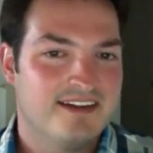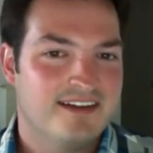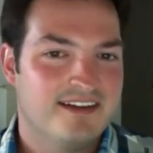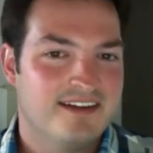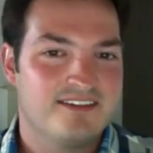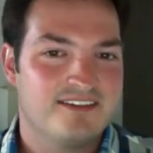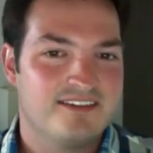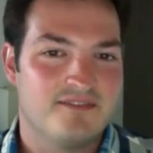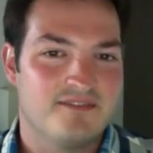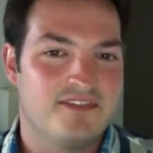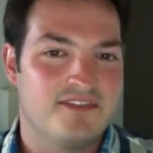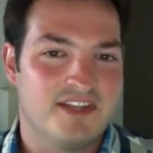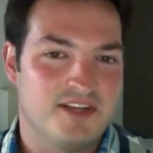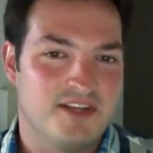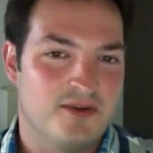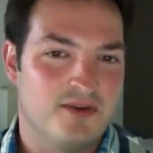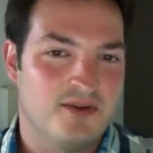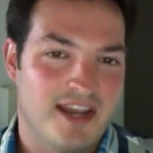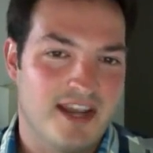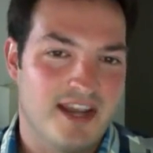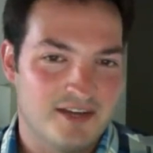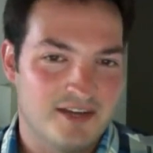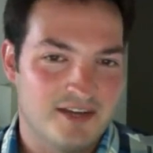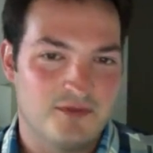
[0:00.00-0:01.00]
stuff that you
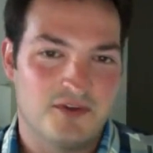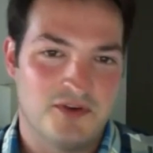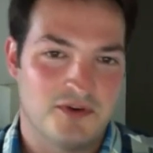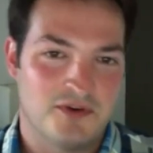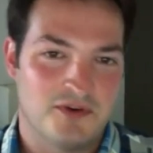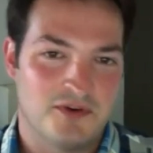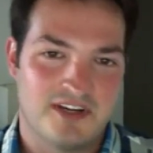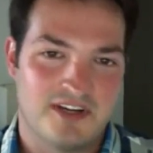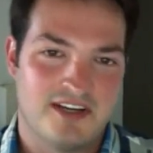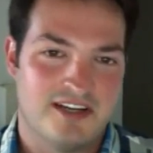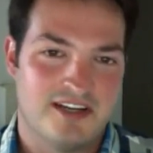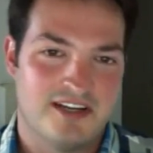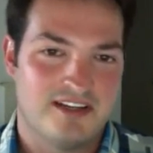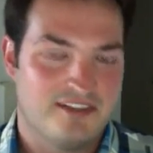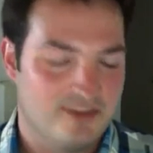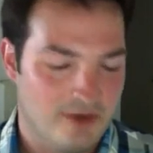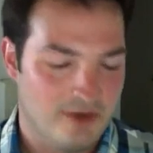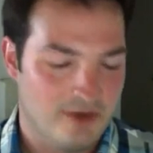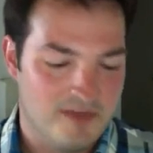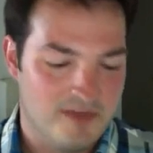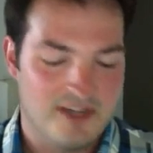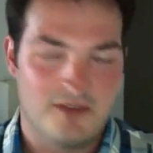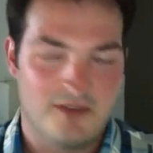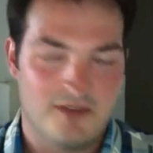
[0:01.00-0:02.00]
hated when you were a kid so
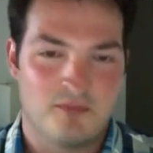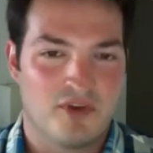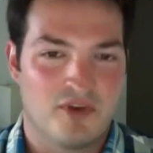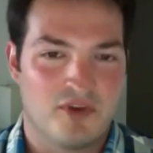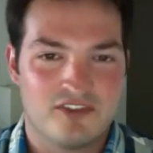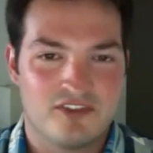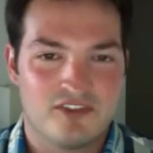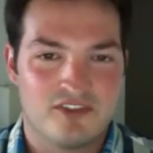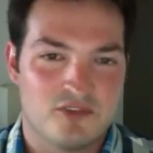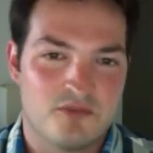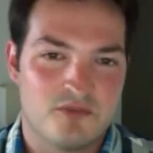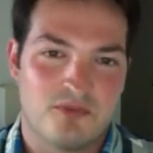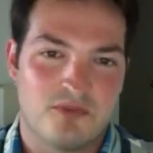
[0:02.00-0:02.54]
i'm eating brussels